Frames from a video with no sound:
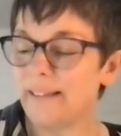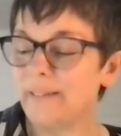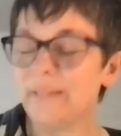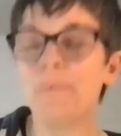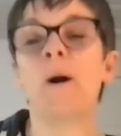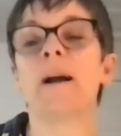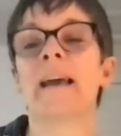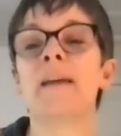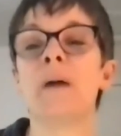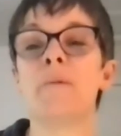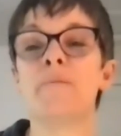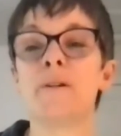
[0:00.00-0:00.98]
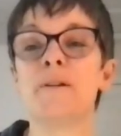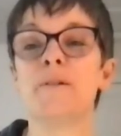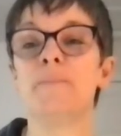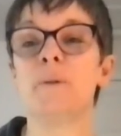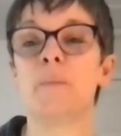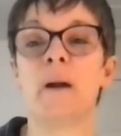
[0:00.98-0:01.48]
what came up for you
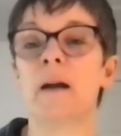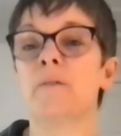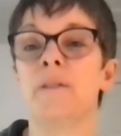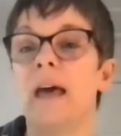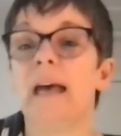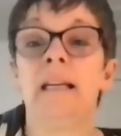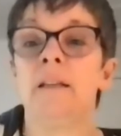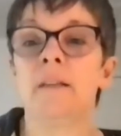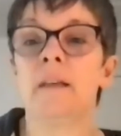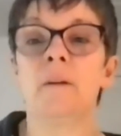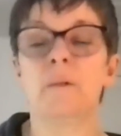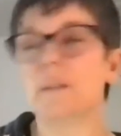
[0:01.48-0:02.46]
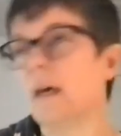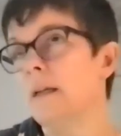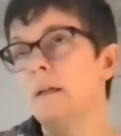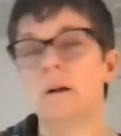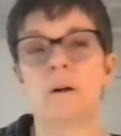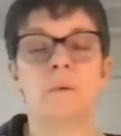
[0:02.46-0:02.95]
preparing for that? Anything? Was that
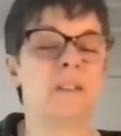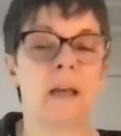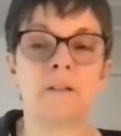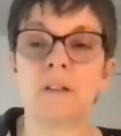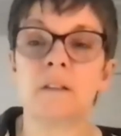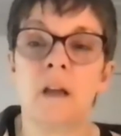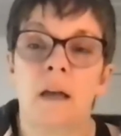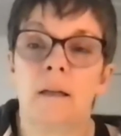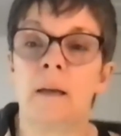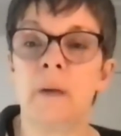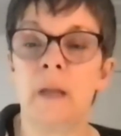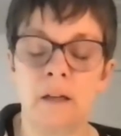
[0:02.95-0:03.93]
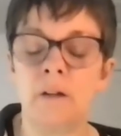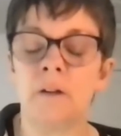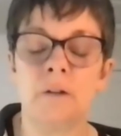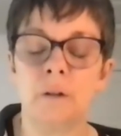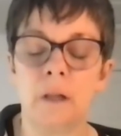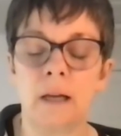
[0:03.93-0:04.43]
it? Or was that just not, I mean, I know you
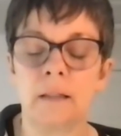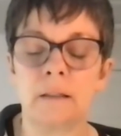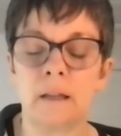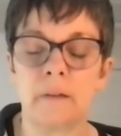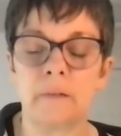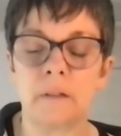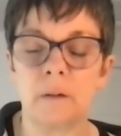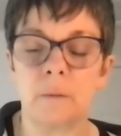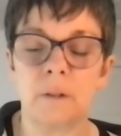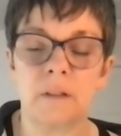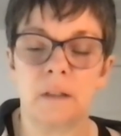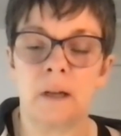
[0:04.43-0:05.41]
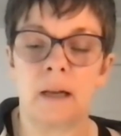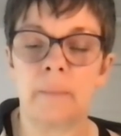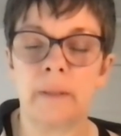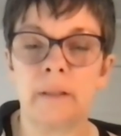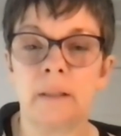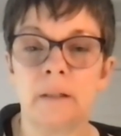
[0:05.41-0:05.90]
do a lot of stuff, so was it not a
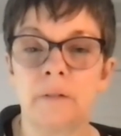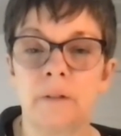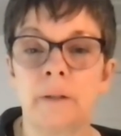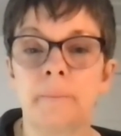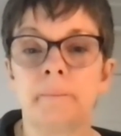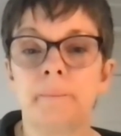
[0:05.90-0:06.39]
big deal for you?